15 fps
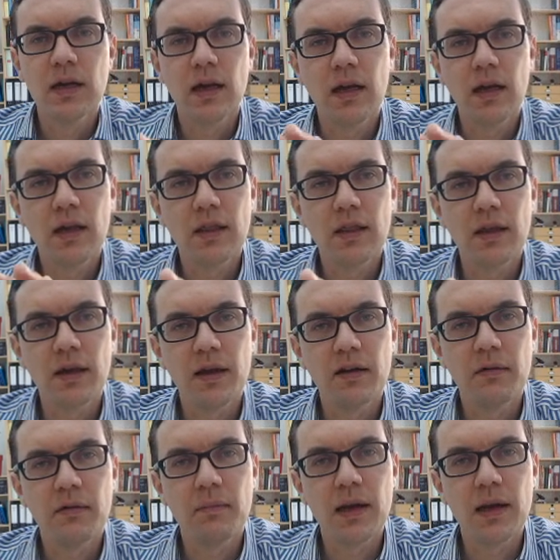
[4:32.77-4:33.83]
they
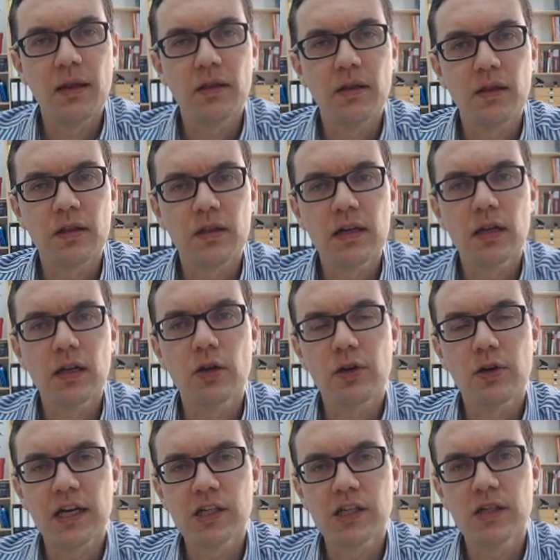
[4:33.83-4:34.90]
made this single
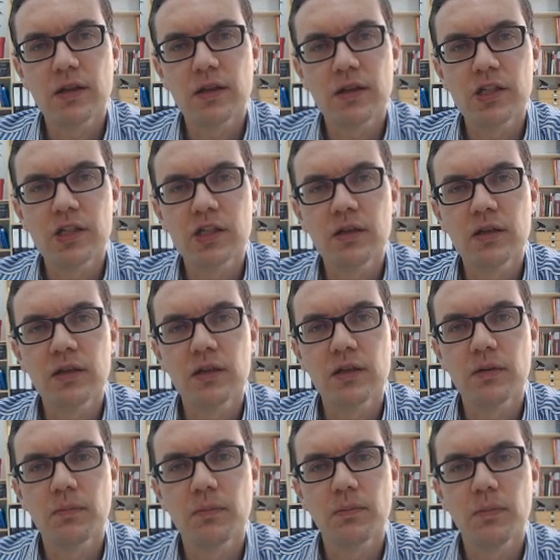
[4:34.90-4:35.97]
location decision
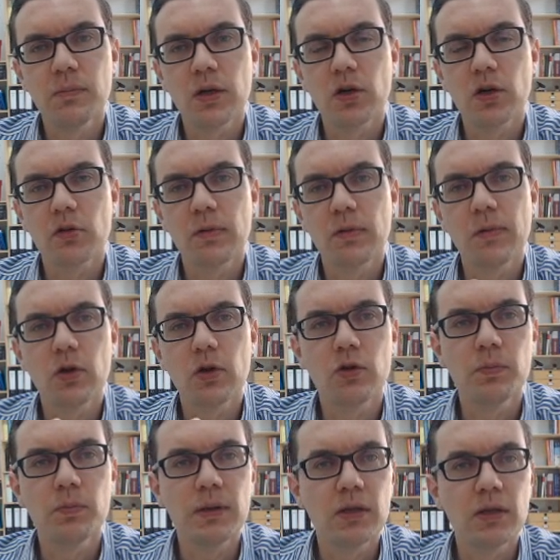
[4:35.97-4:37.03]
because we want to
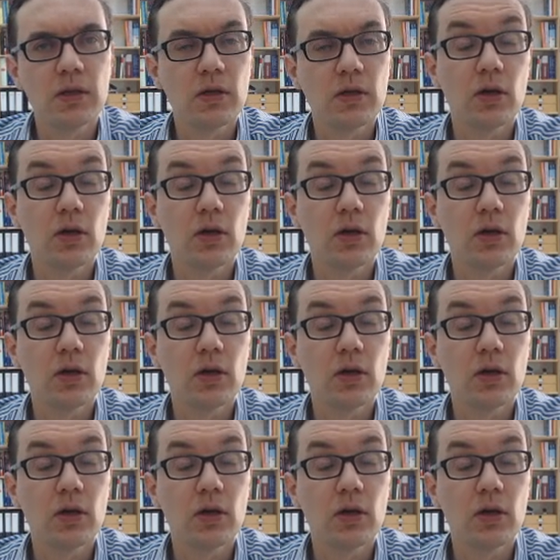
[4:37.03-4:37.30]
build